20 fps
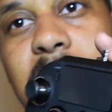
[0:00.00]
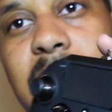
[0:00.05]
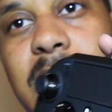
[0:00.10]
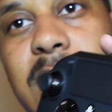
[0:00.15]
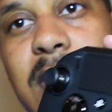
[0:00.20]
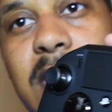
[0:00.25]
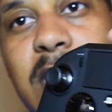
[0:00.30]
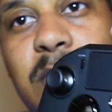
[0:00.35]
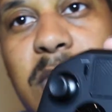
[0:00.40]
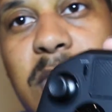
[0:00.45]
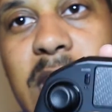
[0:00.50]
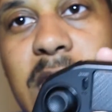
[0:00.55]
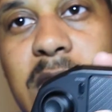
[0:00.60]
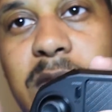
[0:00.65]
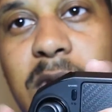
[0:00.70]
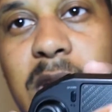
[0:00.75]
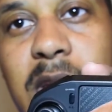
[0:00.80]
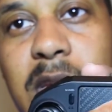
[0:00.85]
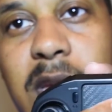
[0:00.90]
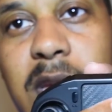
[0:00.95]
the touchpad
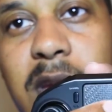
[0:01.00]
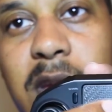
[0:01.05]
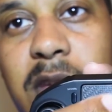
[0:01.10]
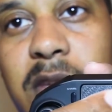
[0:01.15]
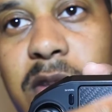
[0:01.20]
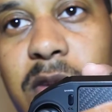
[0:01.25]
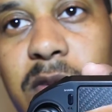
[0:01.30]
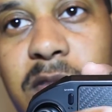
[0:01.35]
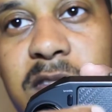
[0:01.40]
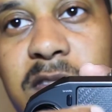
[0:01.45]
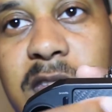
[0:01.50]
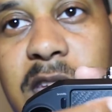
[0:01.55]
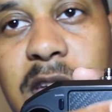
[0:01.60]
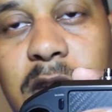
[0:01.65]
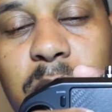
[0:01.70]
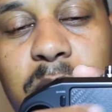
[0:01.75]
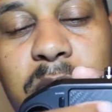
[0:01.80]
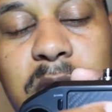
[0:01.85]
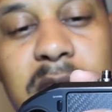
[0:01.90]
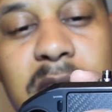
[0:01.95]
right here. You know, the
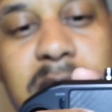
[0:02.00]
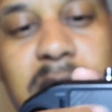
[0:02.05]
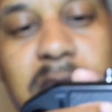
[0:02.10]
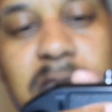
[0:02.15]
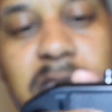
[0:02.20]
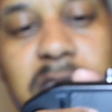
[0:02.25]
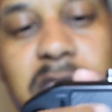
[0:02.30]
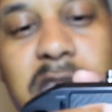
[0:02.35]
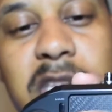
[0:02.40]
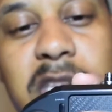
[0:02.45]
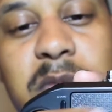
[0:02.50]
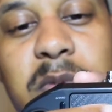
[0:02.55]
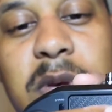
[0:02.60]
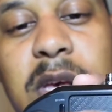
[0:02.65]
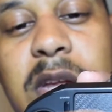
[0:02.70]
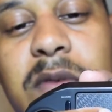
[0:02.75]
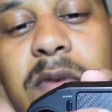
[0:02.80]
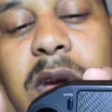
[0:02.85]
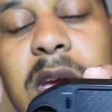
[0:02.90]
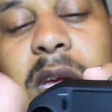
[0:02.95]
standard PlayStation
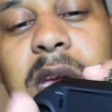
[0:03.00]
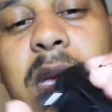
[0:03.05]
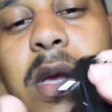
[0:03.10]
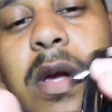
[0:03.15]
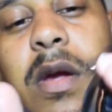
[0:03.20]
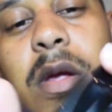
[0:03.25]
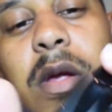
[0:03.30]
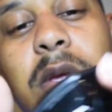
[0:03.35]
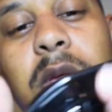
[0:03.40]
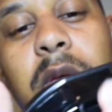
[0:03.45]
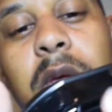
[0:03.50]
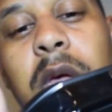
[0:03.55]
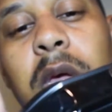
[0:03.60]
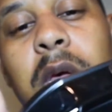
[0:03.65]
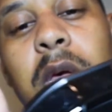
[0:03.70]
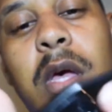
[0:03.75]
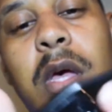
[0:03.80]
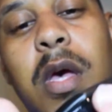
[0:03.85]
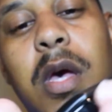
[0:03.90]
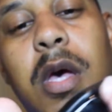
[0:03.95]
touchpad right here.
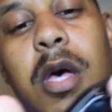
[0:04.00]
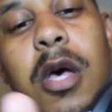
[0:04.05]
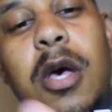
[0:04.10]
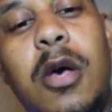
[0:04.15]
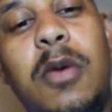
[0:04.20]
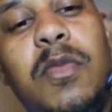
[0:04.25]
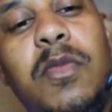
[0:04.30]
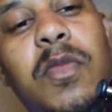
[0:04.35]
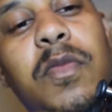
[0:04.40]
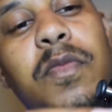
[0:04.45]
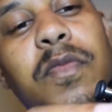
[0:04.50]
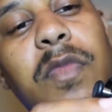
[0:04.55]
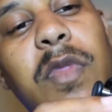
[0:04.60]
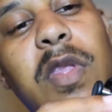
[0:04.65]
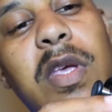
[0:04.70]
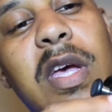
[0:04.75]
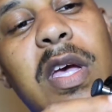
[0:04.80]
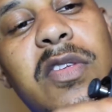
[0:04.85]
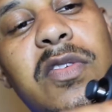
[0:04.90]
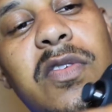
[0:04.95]

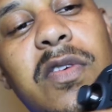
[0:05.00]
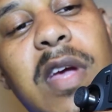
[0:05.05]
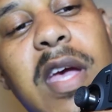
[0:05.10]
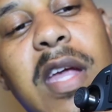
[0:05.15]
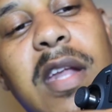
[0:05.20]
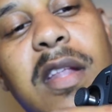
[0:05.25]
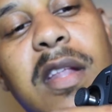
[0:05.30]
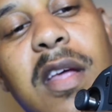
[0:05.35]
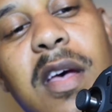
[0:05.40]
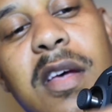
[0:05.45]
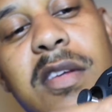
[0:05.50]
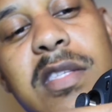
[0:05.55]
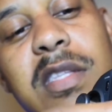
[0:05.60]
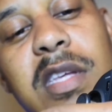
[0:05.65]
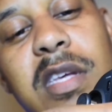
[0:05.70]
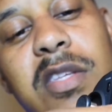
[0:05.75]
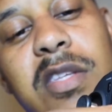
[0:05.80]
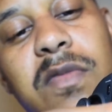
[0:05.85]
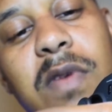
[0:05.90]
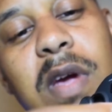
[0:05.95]
You got your analog
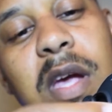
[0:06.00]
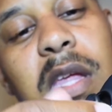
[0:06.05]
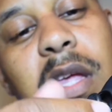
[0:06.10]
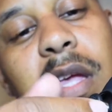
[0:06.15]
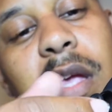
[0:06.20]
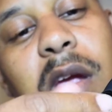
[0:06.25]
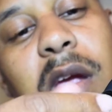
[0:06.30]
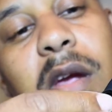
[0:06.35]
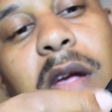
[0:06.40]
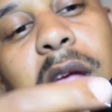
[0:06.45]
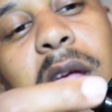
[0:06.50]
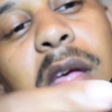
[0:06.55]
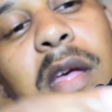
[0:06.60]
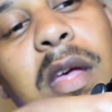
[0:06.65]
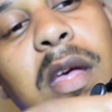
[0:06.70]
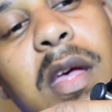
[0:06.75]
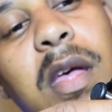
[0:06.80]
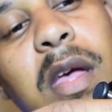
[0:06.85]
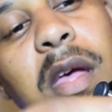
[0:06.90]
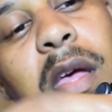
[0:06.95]
sticks right here.
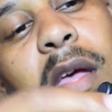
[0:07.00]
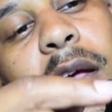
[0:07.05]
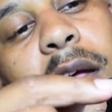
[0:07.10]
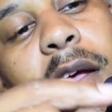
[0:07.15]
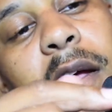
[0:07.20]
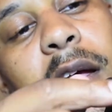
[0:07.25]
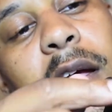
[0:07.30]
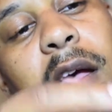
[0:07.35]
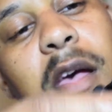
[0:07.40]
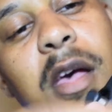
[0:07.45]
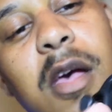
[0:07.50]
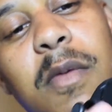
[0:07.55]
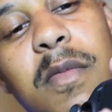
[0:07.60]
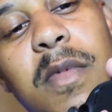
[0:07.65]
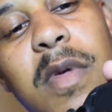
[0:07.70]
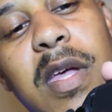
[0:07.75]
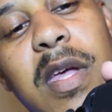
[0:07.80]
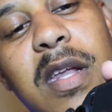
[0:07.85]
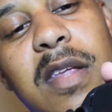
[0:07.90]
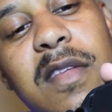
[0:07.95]
And
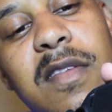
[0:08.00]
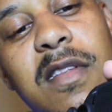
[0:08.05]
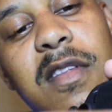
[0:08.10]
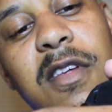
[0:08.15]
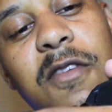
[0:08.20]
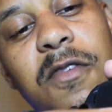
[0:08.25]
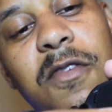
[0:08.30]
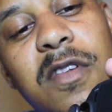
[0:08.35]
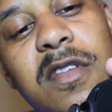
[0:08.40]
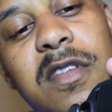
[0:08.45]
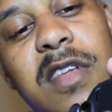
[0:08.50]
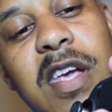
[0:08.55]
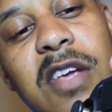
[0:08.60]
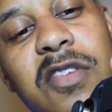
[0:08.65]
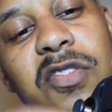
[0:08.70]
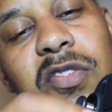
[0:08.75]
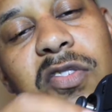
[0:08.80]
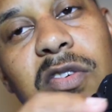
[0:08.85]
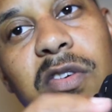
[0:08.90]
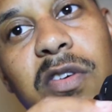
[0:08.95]
it's a different
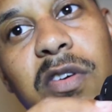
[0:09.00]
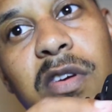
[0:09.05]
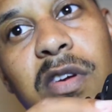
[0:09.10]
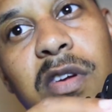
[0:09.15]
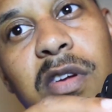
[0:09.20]
texture